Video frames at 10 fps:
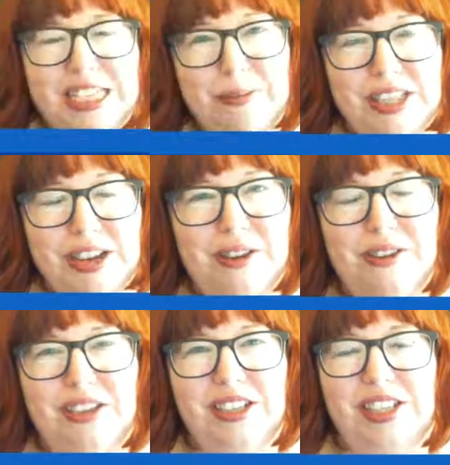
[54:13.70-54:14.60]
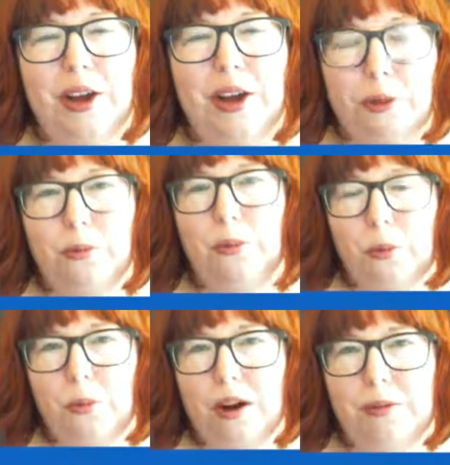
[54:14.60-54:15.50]
episode. So
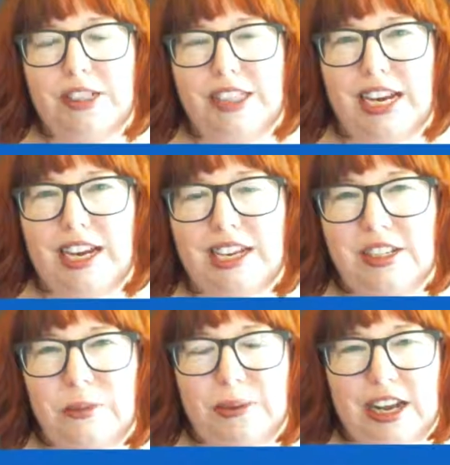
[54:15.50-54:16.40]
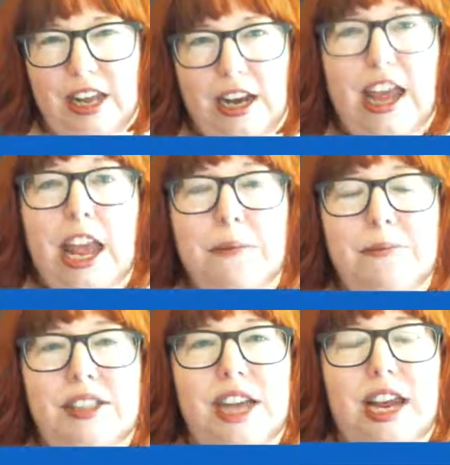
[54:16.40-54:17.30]
what we're saying is we played a lot of
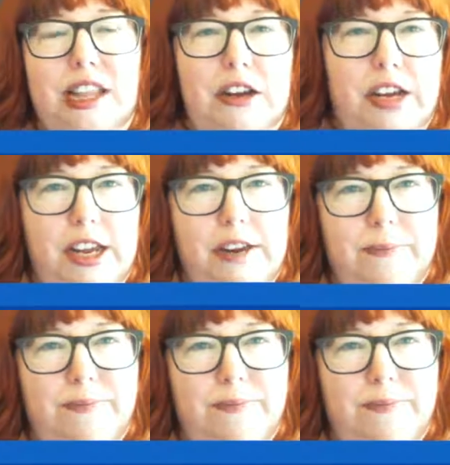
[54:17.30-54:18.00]
games and they're good.